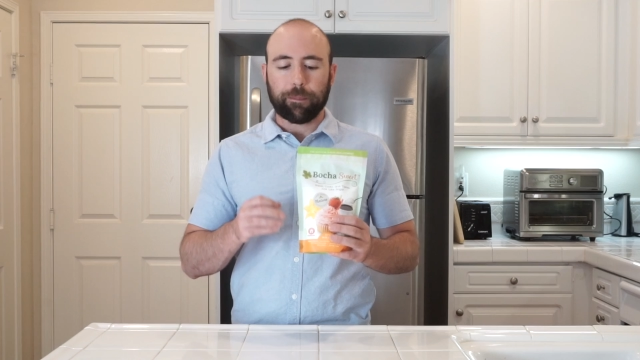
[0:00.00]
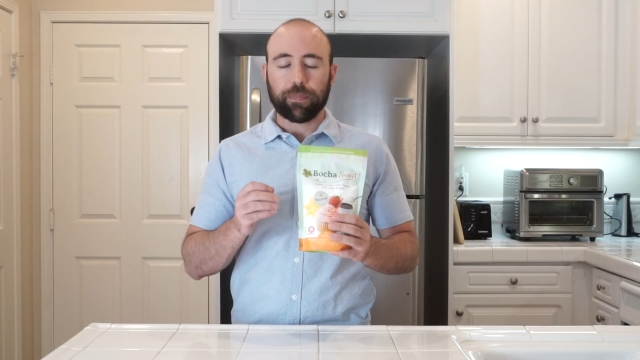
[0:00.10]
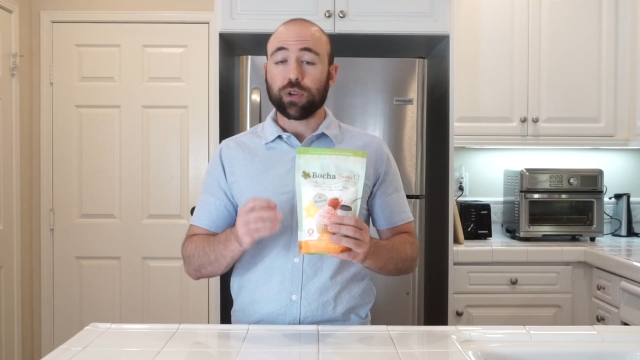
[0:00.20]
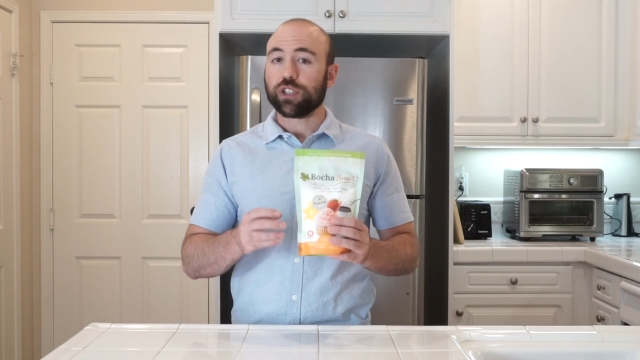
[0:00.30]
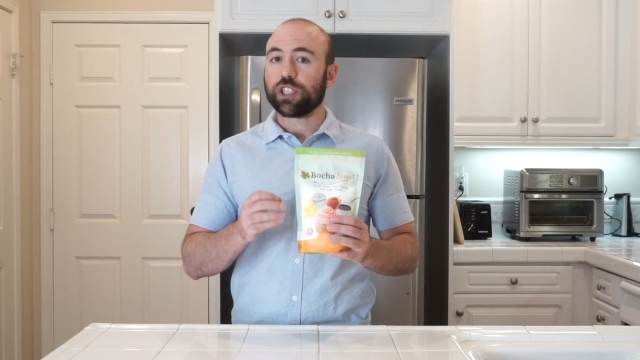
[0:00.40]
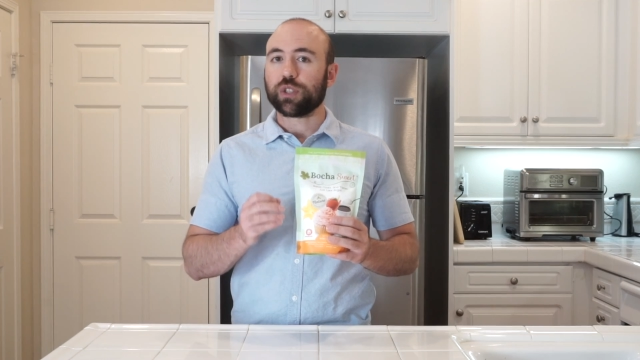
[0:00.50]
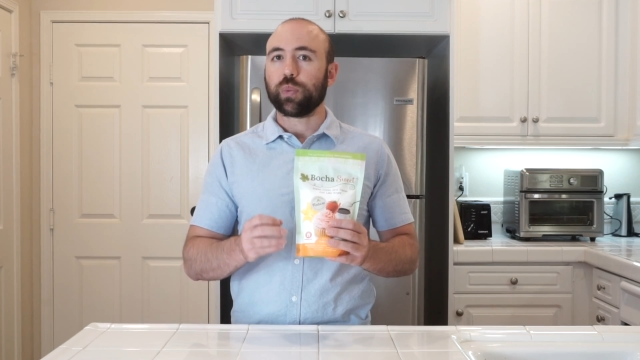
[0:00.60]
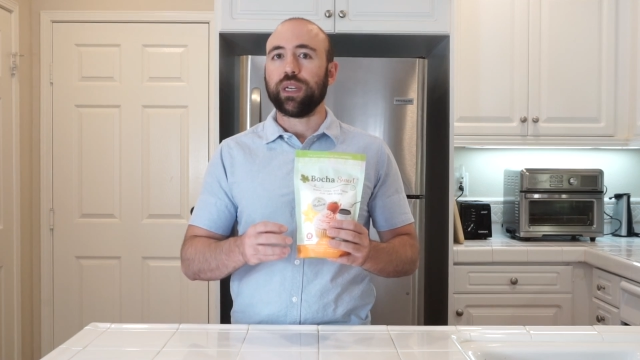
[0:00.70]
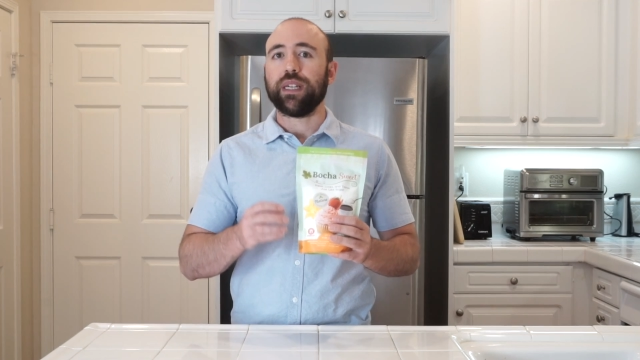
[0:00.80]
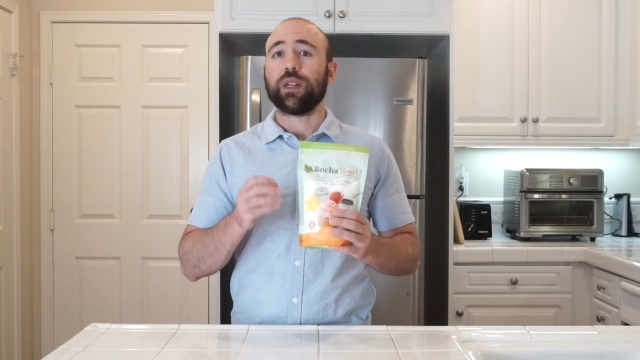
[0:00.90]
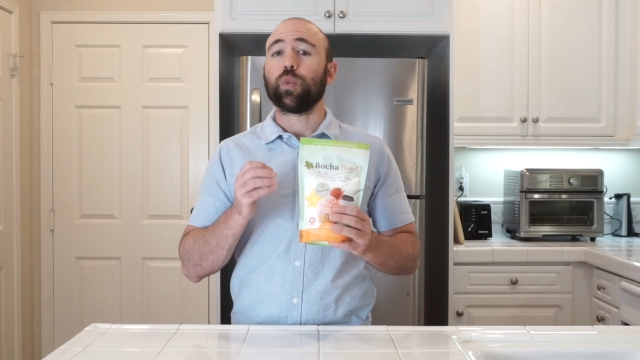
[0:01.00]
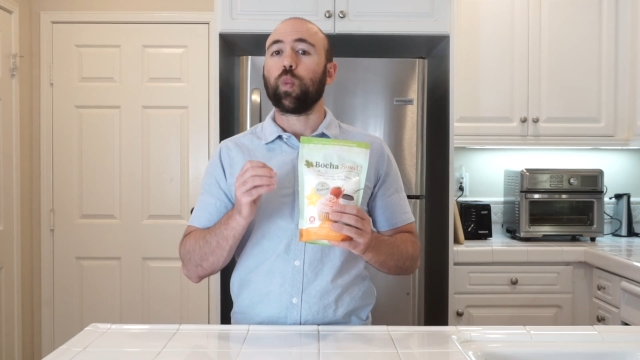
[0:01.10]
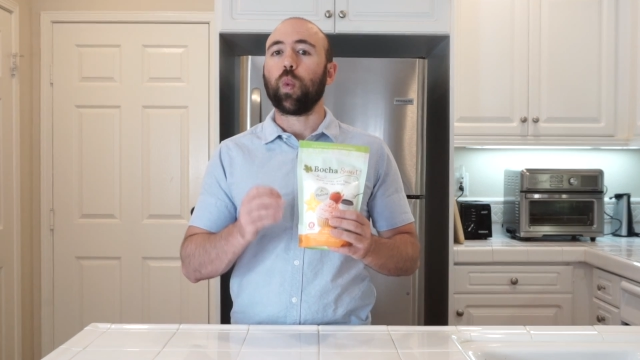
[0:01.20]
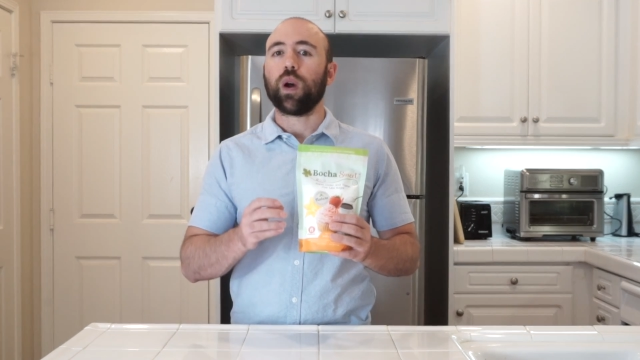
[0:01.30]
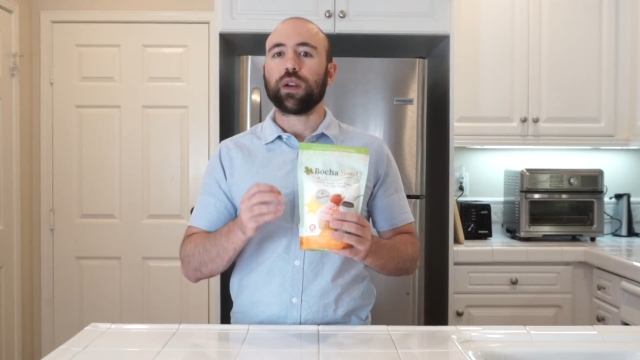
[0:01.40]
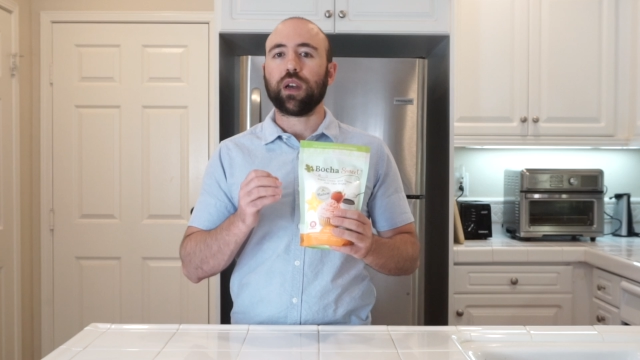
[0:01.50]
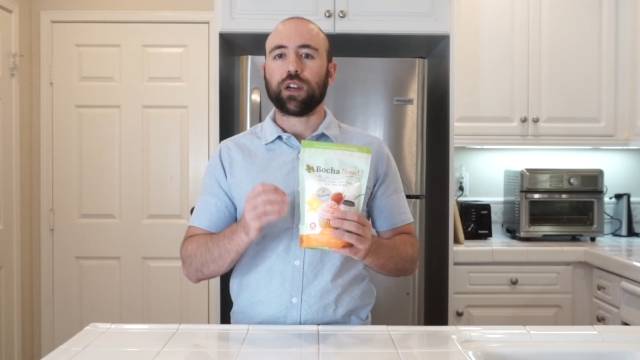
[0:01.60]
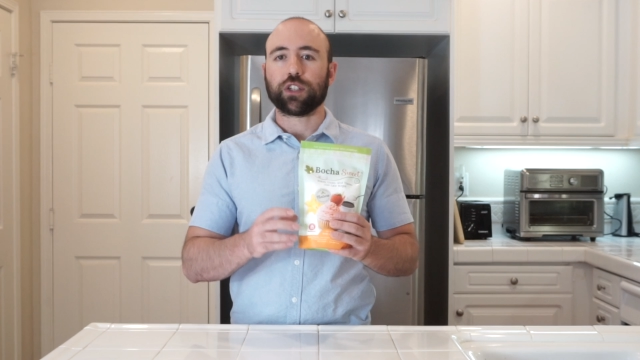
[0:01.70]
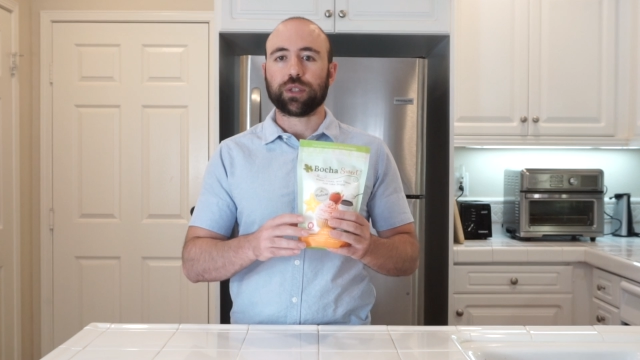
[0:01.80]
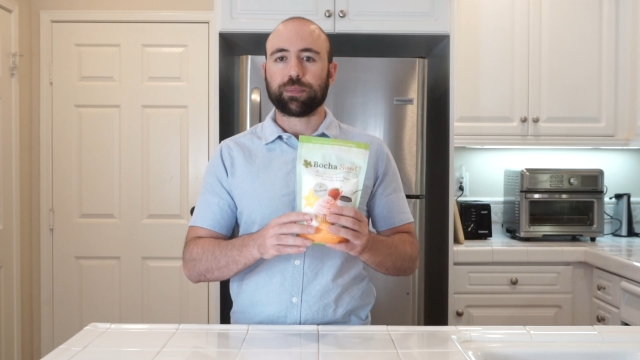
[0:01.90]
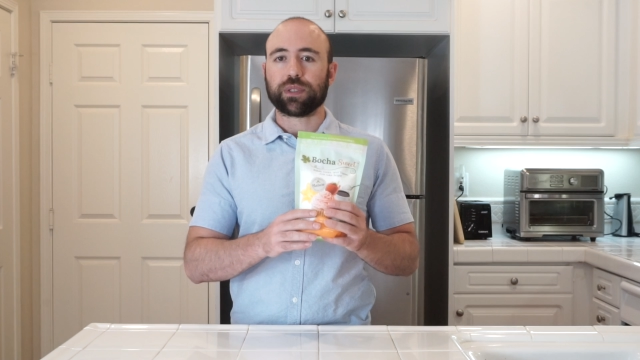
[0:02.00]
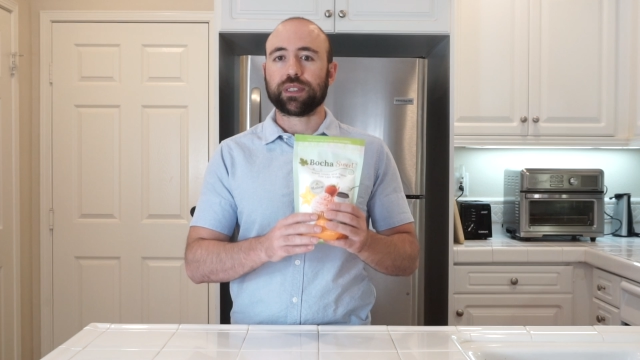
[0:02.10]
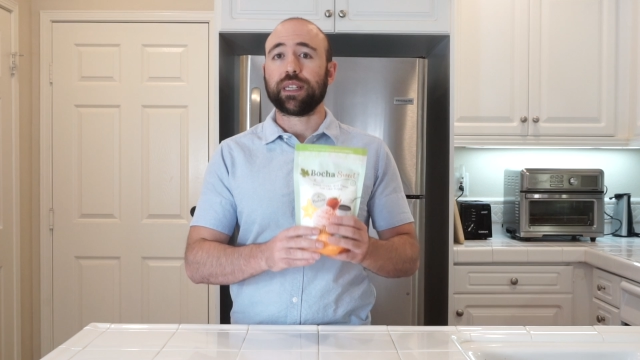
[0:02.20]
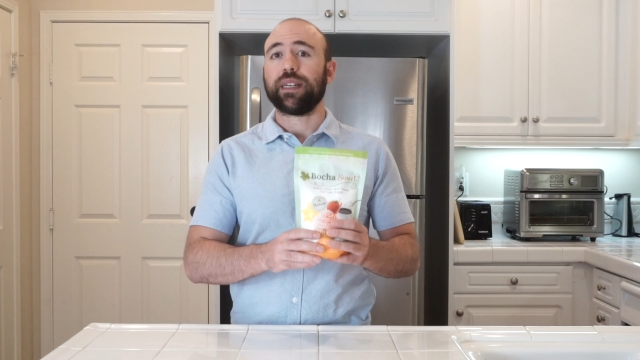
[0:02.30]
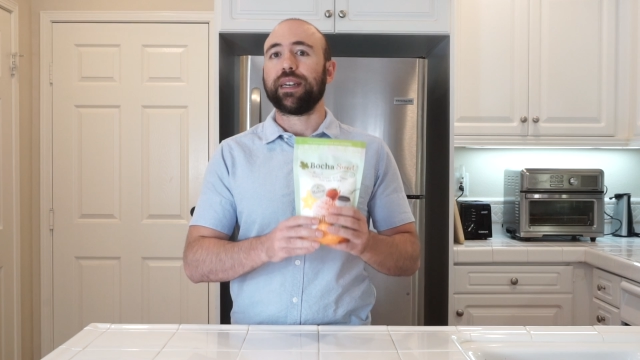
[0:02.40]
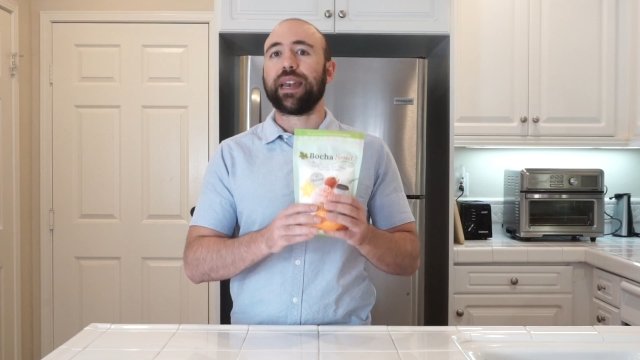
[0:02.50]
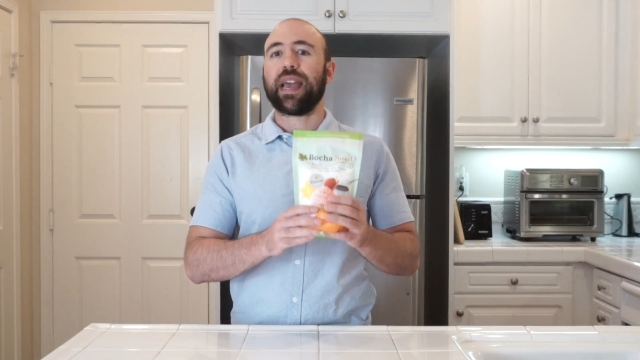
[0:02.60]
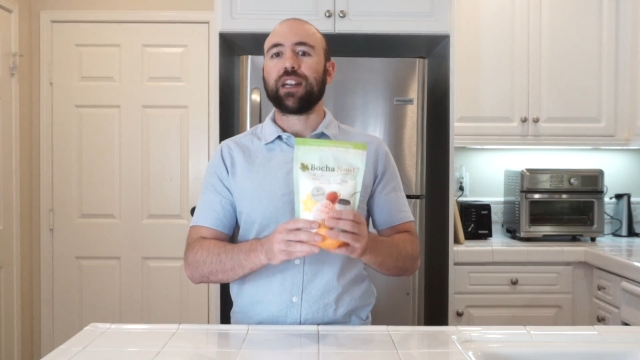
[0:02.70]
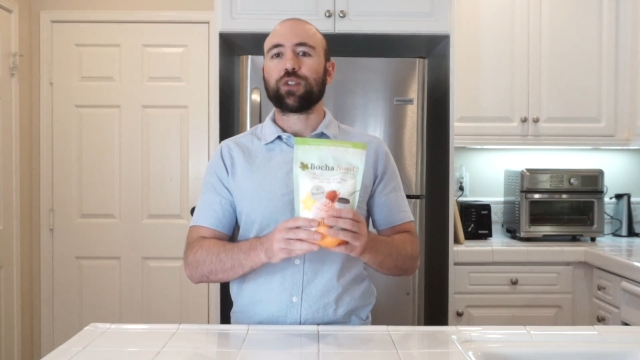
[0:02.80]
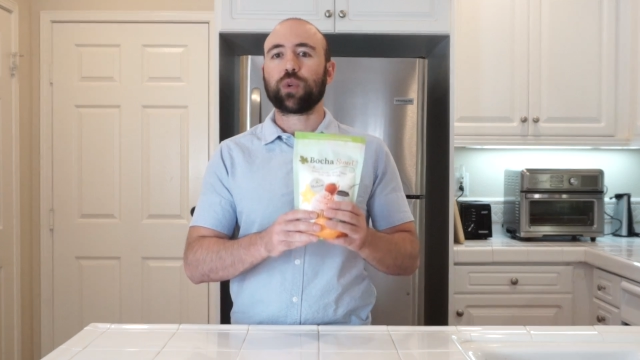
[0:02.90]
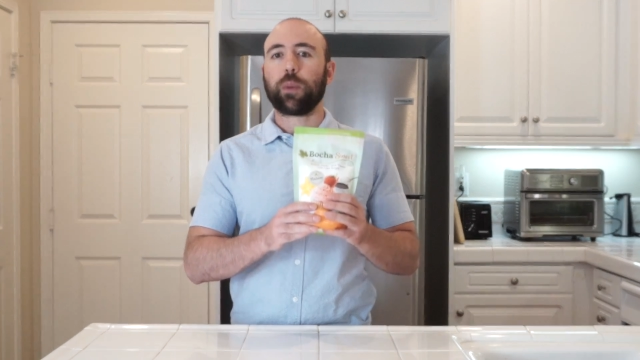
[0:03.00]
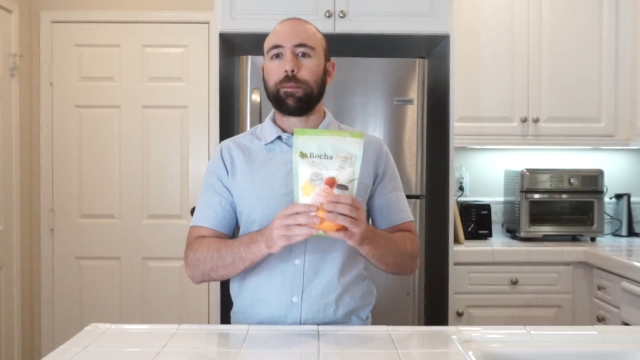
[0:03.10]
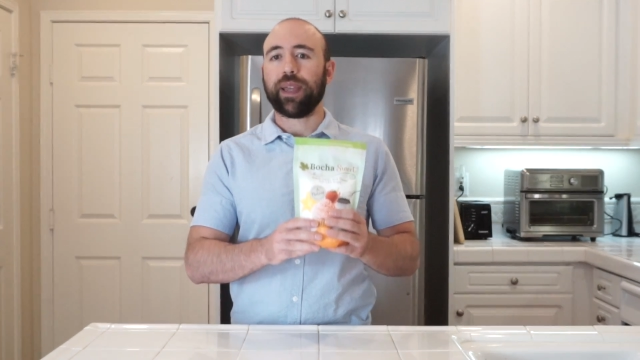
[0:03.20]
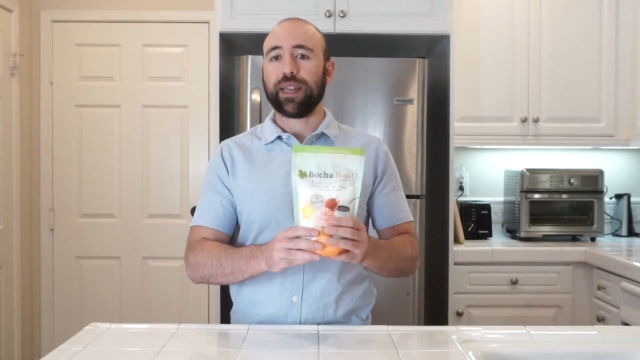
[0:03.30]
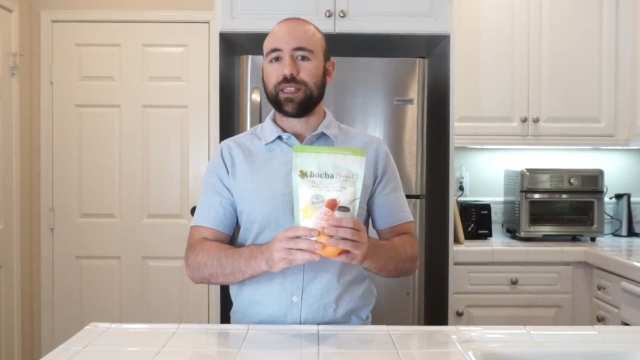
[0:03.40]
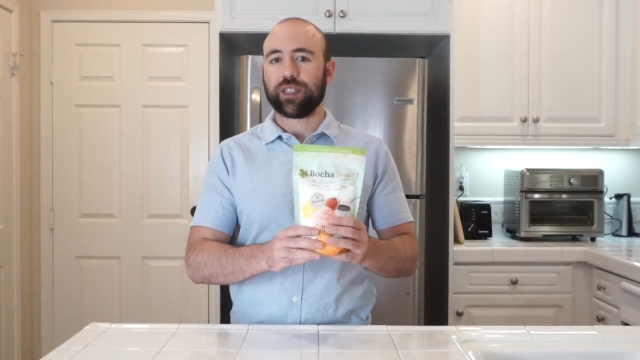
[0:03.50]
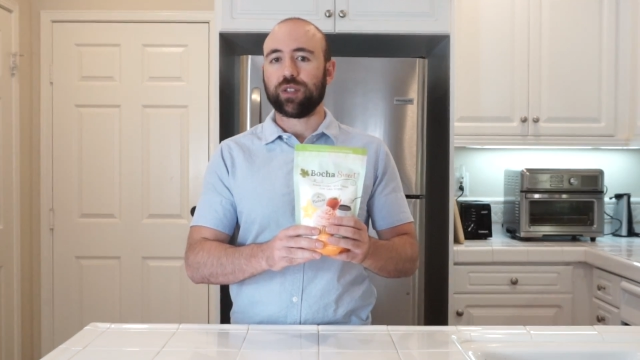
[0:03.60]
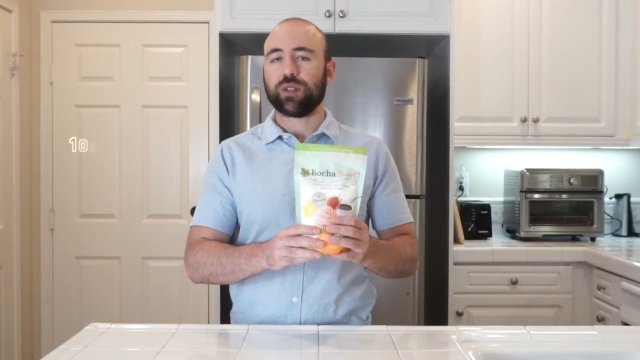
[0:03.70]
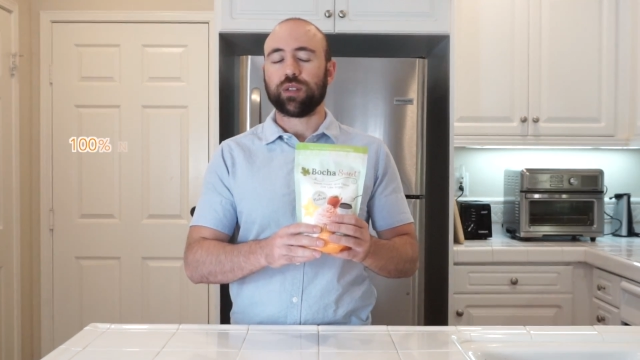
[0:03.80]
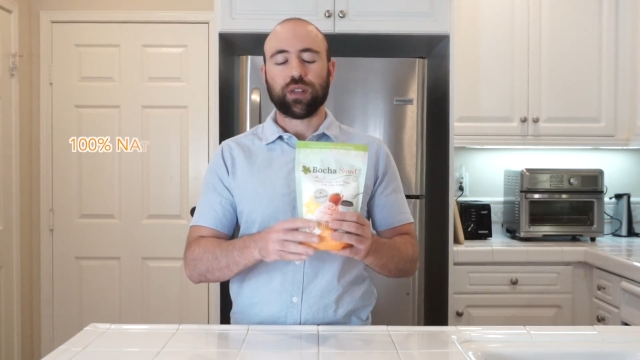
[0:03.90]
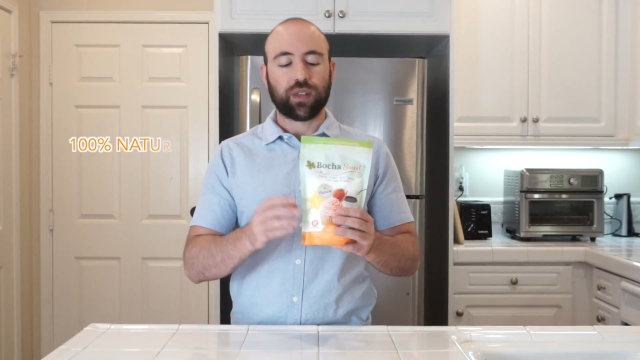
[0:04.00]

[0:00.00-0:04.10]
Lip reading: BochaSweet is 100% natural pentose,